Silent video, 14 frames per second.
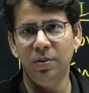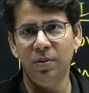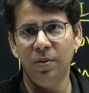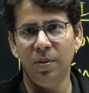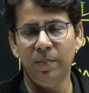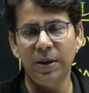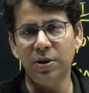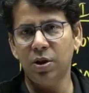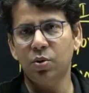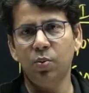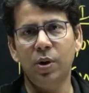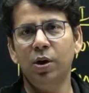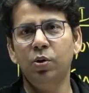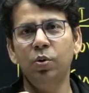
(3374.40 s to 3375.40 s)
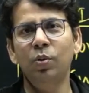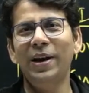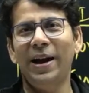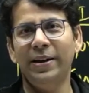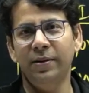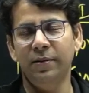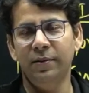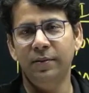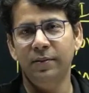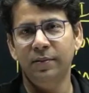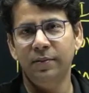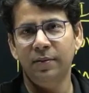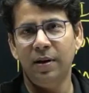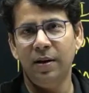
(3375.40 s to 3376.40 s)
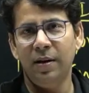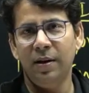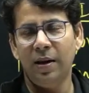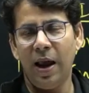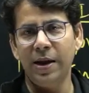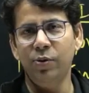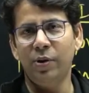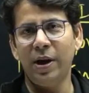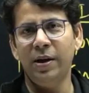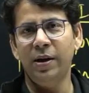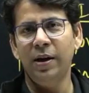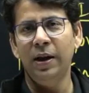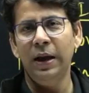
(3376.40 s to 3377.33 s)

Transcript: by just 1 or 2 lines, and you can